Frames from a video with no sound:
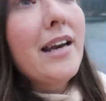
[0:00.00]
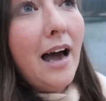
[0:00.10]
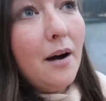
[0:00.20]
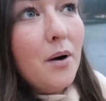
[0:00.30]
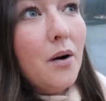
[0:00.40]

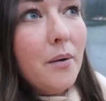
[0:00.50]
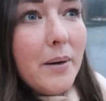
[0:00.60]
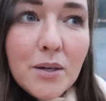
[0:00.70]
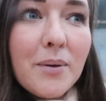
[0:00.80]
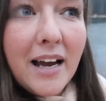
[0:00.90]
Now,
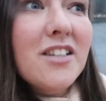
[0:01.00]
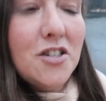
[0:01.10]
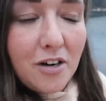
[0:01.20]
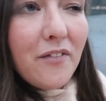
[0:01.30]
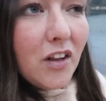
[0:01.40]
we do like
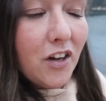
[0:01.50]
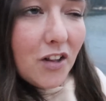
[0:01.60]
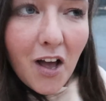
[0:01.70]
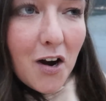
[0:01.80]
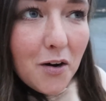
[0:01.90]
to travel the
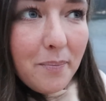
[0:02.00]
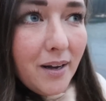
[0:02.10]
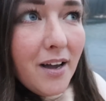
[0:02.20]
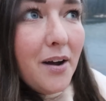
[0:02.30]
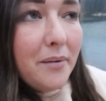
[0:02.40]
globe,
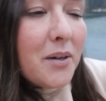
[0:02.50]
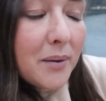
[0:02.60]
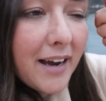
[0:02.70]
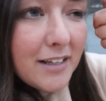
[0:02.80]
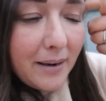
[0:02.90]
we do
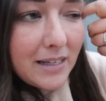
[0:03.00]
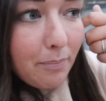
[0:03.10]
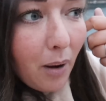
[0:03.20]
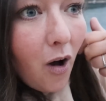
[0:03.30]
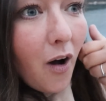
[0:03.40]
like to
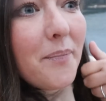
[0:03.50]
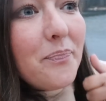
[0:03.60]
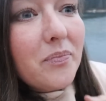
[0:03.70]
explore,